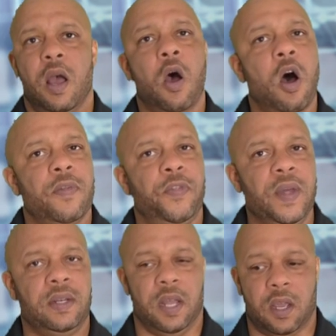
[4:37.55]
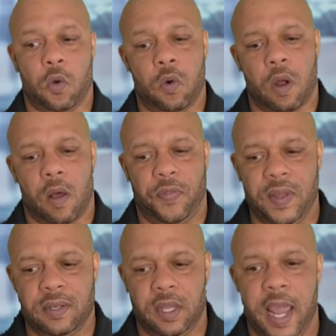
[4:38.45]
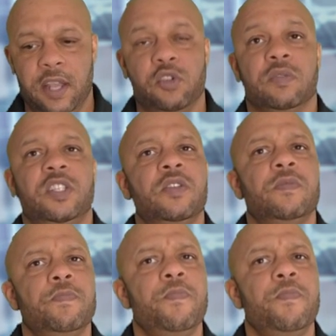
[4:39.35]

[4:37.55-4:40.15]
authentic or authentication to